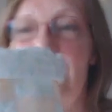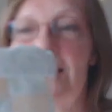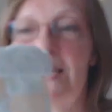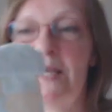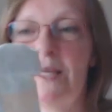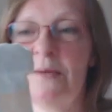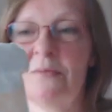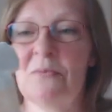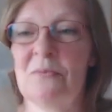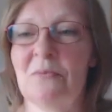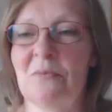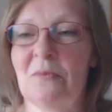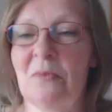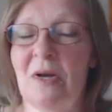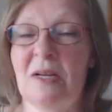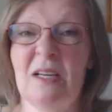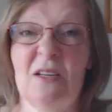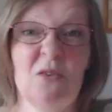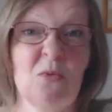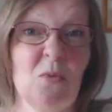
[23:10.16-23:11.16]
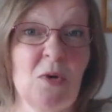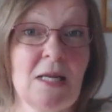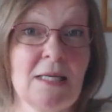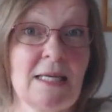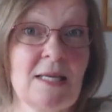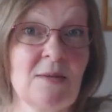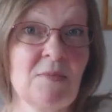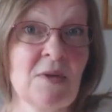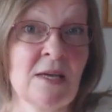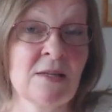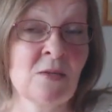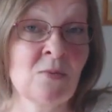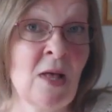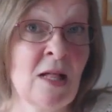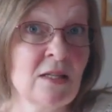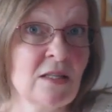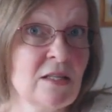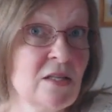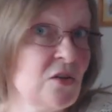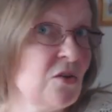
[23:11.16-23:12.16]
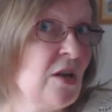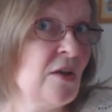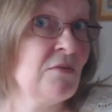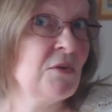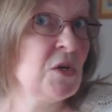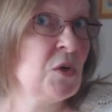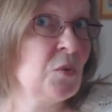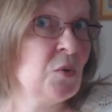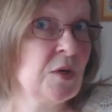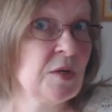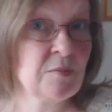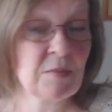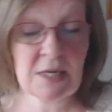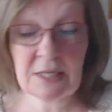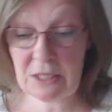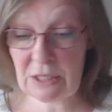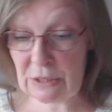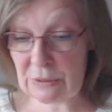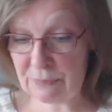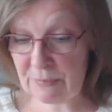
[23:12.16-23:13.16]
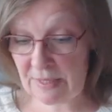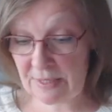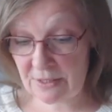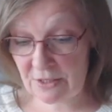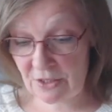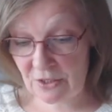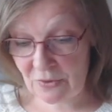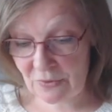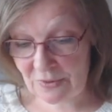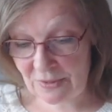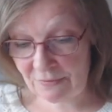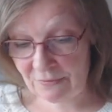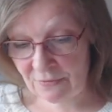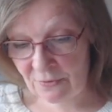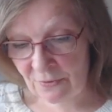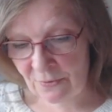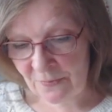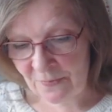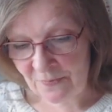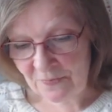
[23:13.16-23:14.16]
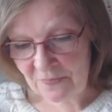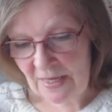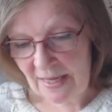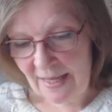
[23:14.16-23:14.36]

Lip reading: And I thought, well, I'll keep that as well because you never know what I might be able to use it for.